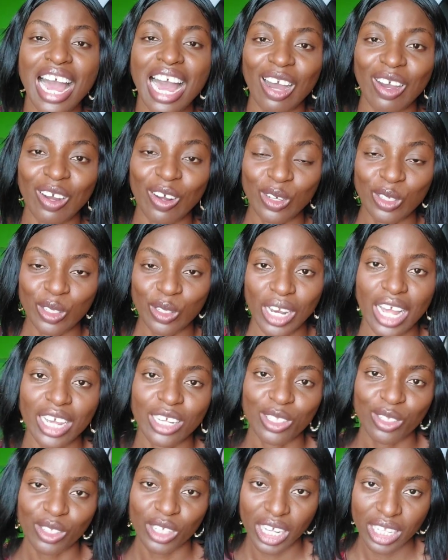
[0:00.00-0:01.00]
I also
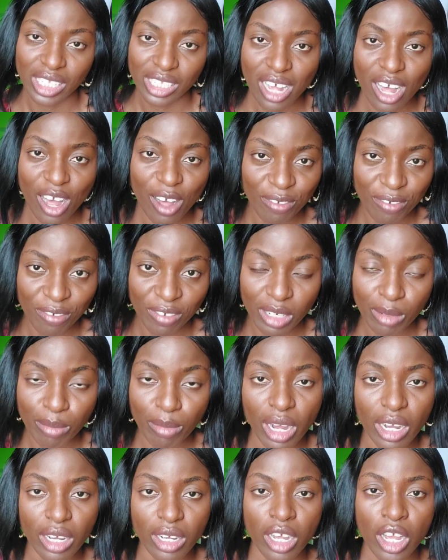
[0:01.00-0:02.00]
like to get our
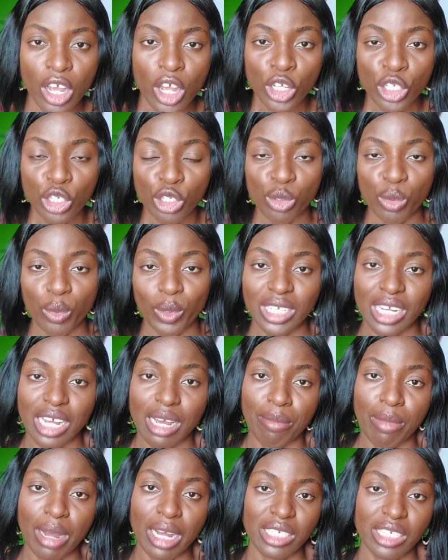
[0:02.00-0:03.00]
feedback. So what
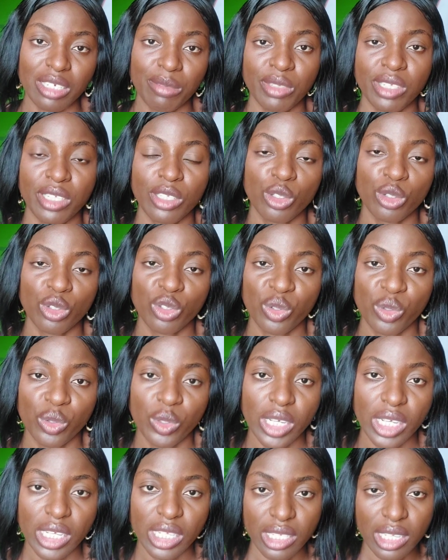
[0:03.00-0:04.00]
I'm attempting to do
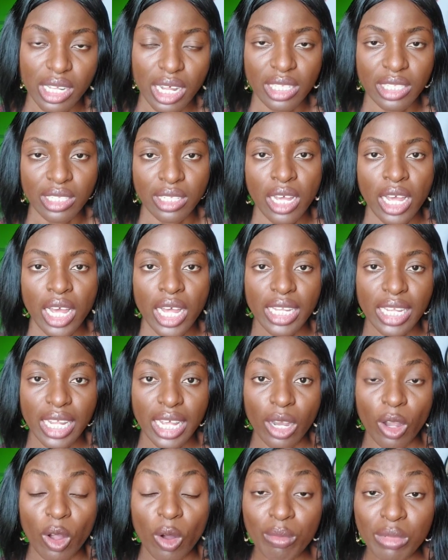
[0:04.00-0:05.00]
is that
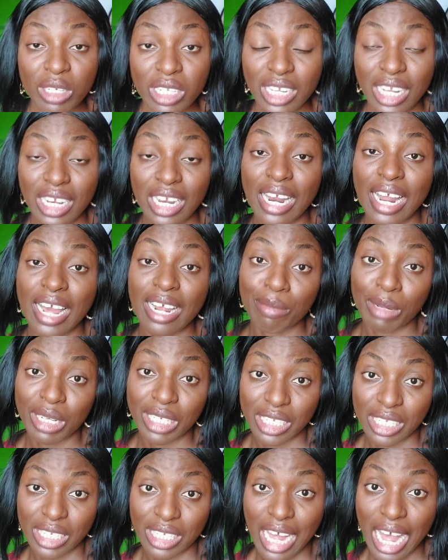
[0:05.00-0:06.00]
the Companies and Allied
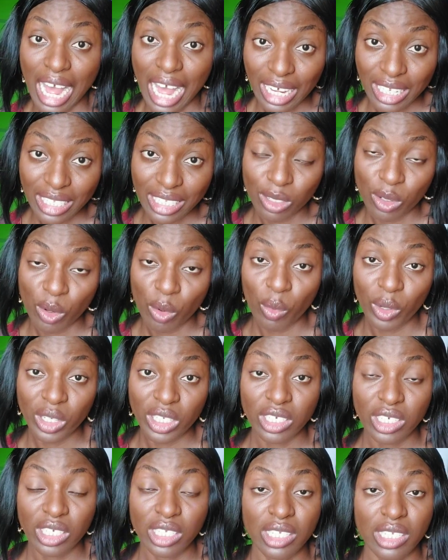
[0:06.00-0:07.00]
Matters Act,
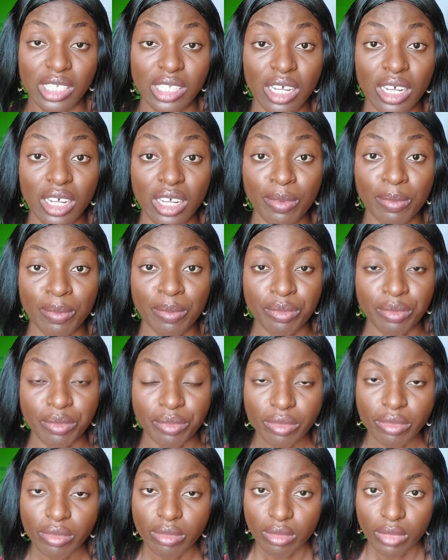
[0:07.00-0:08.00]
which is the
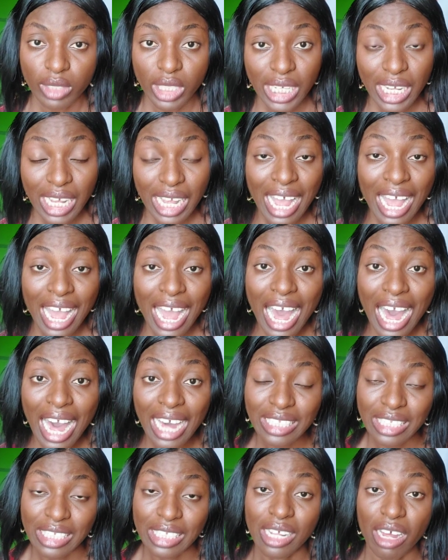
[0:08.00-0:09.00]

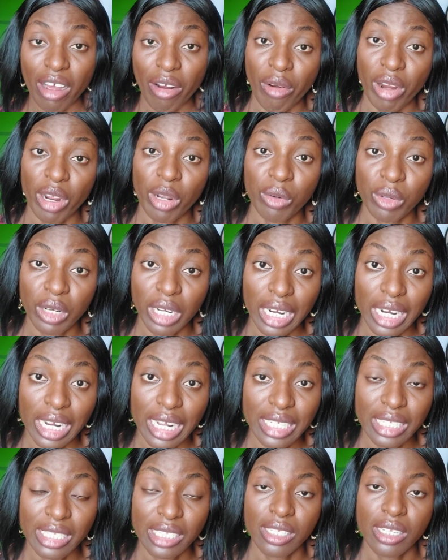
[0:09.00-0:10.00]
act that
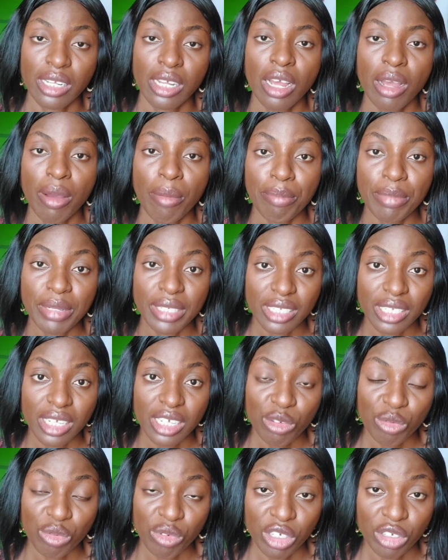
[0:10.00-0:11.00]
regulates business